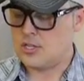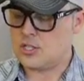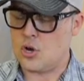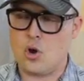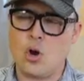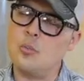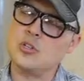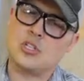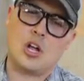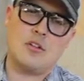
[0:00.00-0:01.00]
So
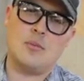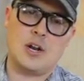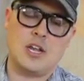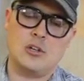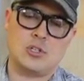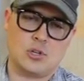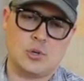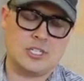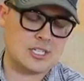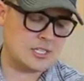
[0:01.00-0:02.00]
almost all of them that I use are
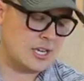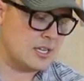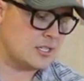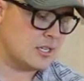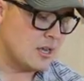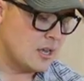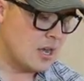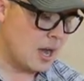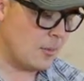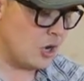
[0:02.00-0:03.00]
3 16ths.
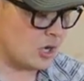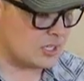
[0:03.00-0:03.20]
I'm gonna hook